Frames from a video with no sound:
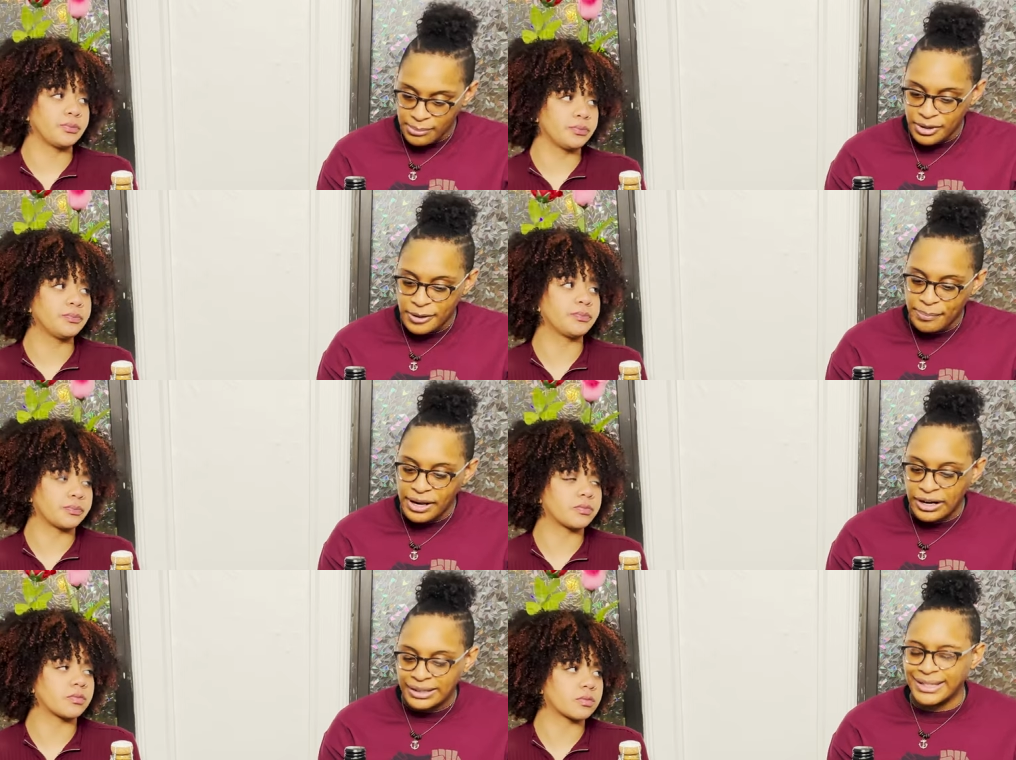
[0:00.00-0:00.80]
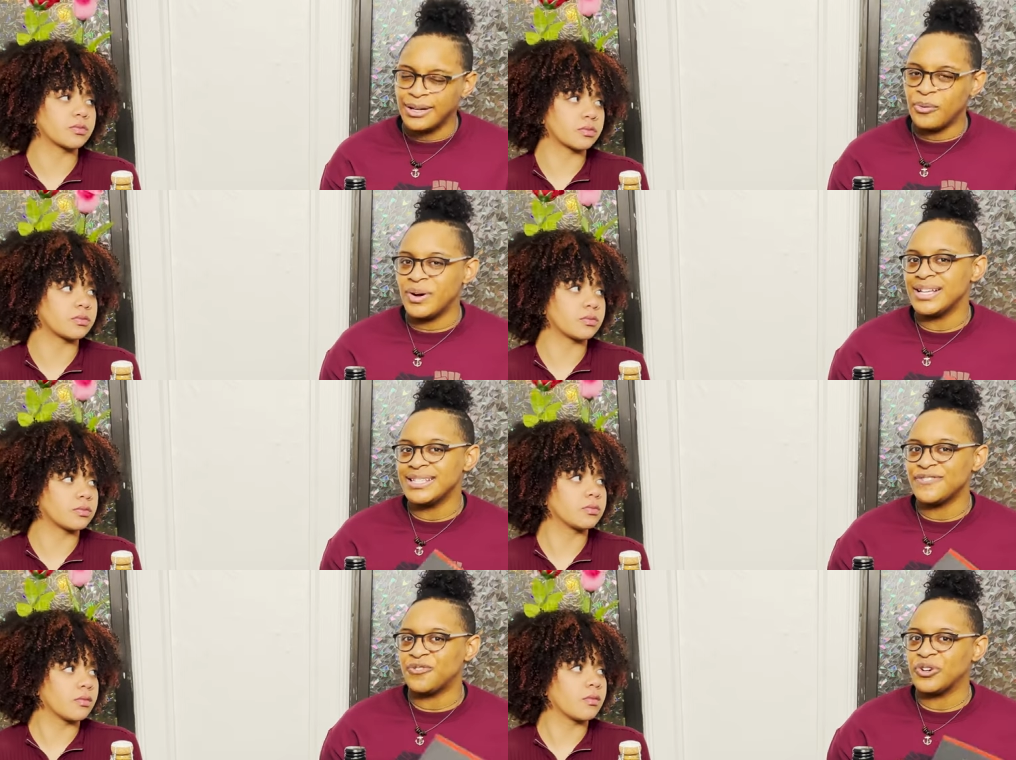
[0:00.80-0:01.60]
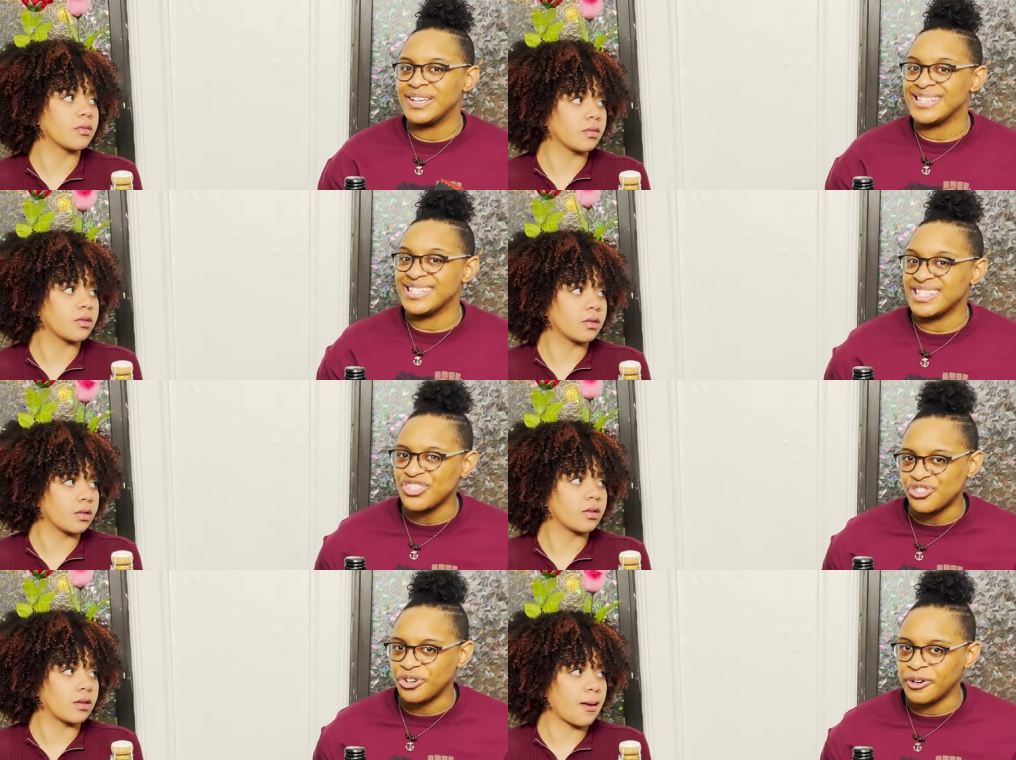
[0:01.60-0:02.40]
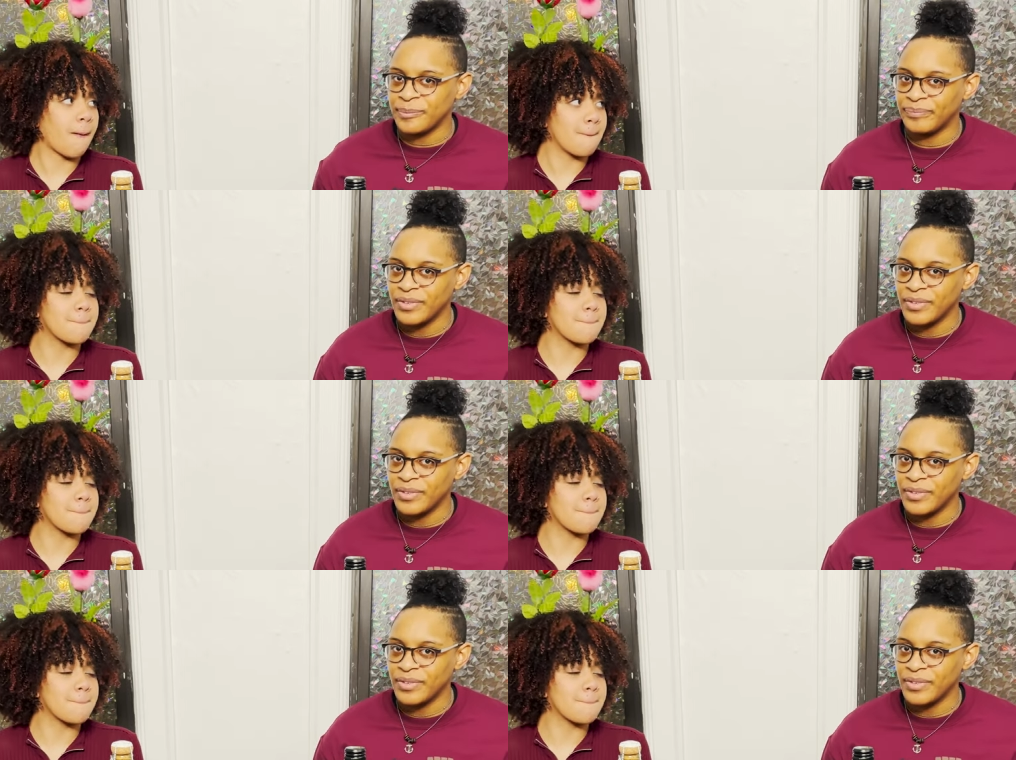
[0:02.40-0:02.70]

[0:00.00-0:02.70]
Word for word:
Speaker 1: but apparently it was for his sister.